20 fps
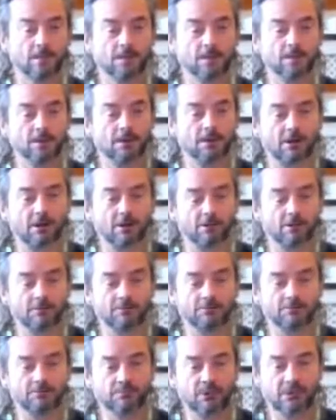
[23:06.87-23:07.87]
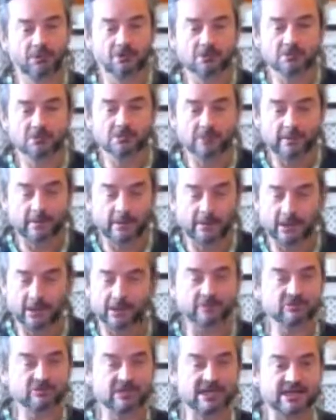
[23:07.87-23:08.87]
um, kind of
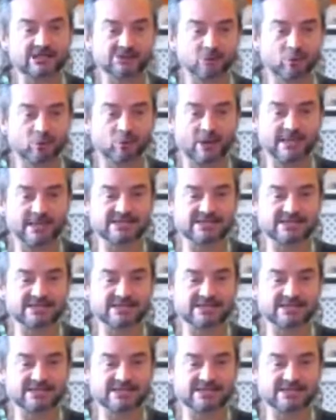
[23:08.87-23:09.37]
takes all the weight